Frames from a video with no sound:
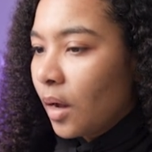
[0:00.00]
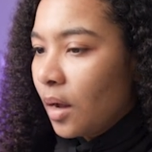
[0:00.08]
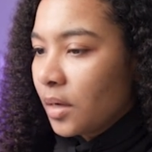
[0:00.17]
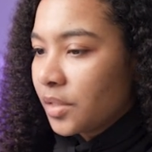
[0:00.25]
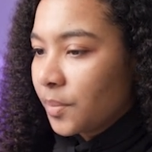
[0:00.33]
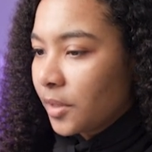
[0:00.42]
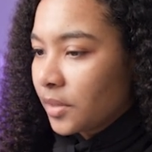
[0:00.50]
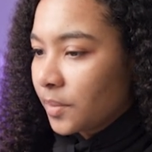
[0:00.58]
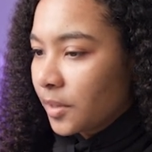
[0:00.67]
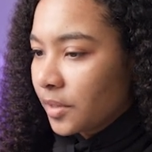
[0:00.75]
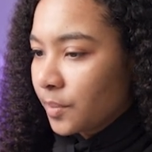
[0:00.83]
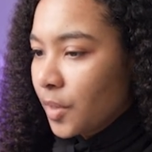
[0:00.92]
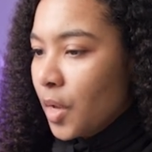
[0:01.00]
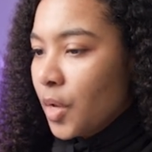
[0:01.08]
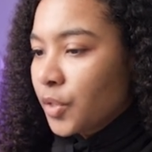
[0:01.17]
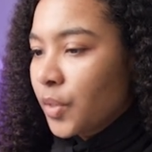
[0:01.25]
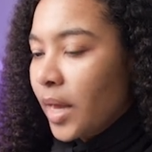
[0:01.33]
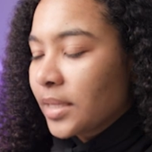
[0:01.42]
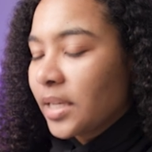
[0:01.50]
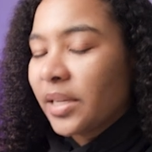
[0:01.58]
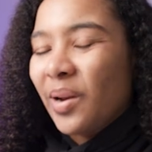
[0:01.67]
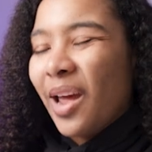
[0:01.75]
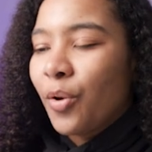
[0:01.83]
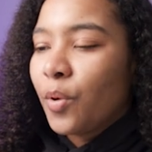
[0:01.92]
Awesome. So yeah, as I
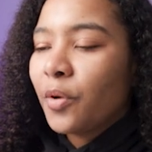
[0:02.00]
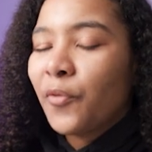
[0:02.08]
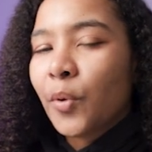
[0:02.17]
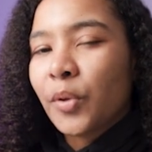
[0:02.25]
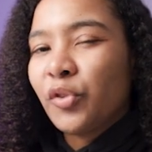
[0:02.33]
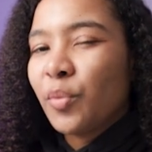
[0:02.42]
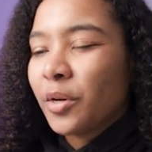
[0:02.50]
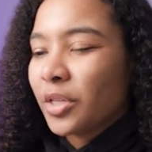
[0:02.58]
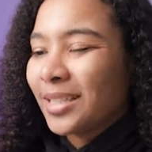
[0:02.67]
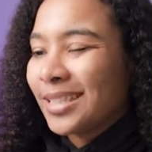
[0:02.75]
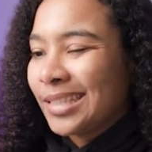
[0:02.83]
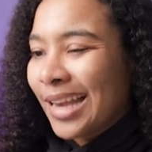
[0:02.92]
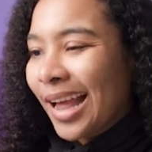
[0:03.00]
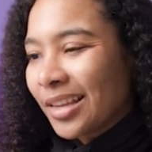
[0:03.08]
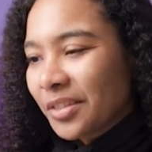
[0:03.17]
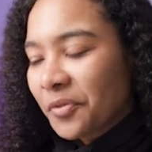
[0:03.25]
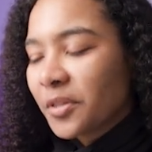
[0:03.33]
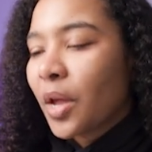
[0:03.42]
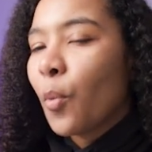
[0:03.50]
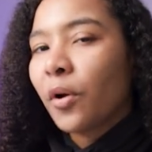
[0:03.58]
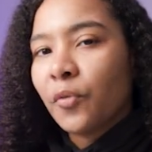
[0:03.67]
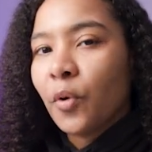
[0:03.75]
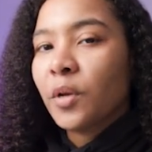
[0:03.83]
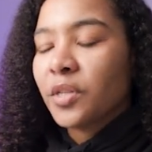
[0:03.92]
said, I don't want to focus too much on the styles at first. I want to
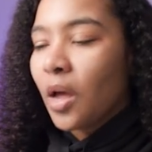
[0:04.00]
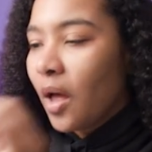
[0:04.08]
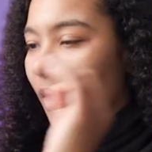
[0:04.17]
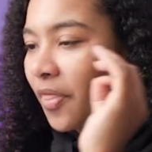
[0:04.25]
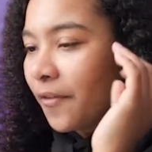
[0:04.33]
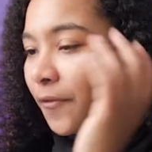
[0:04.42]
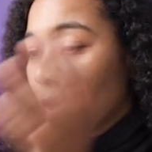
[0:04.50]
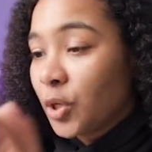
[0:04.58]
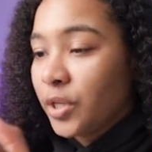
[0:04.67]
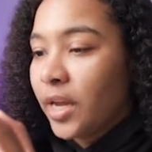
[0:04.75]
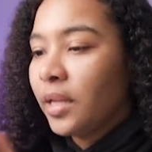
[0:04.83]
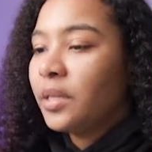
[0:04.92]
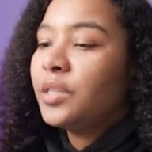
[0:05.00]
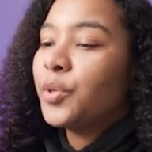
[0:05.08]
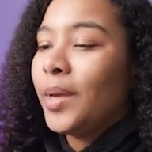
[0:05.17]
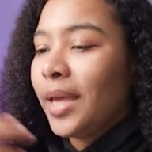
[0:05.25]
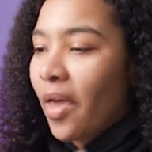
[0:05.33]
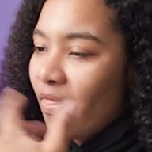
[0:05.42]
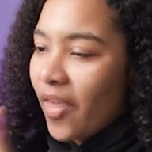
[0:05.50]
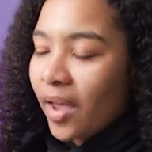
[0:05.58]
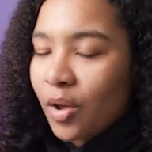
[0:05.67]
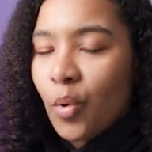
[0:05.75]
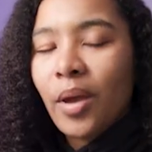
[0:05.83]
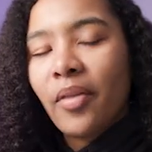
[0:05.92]
focus on the functionality so we get
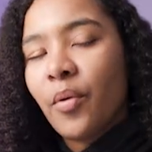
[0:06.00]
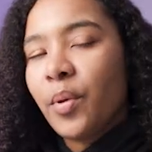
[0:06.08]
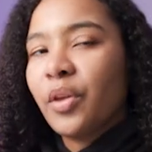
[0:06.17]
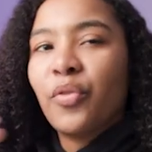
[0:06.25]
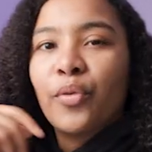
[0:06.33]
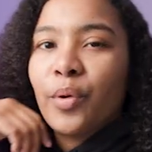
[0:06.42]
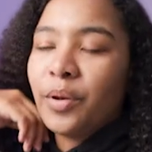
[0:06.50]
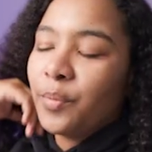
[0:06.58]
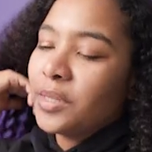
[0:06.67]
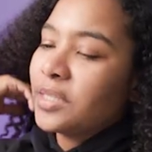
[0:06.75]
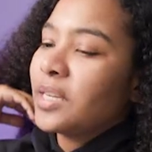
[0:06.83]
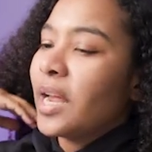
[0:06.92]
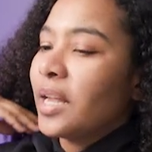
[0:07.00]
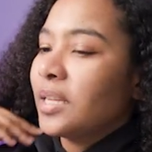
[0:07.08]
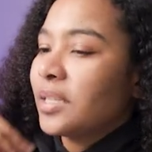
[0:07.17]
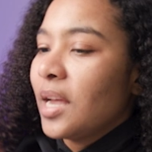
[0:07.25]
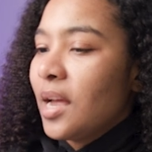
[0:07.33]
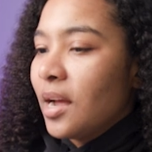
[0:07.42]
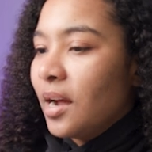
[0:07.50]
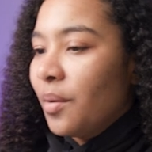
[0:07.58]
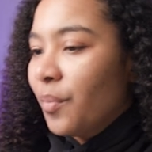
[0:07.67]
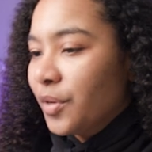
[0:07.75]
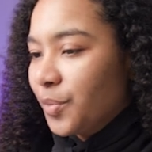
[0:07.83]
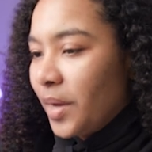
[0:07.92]
that going, and then we can throw it in with the styles
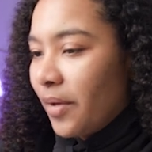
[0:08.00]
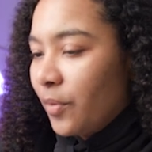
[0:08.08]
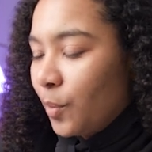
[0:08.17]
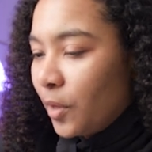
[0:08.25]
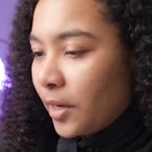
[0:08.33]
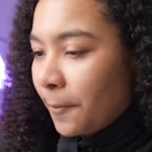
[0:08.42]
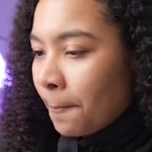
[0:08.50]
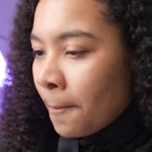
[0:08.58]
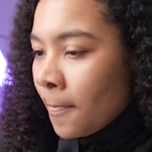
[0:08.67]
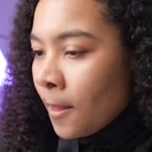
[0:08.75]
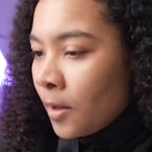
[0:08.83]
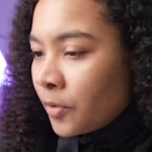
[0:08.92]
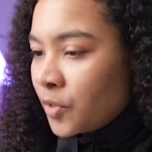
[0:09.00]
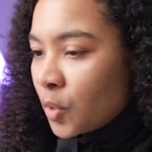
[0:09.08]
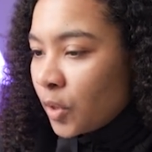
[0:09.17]
once we have it working. So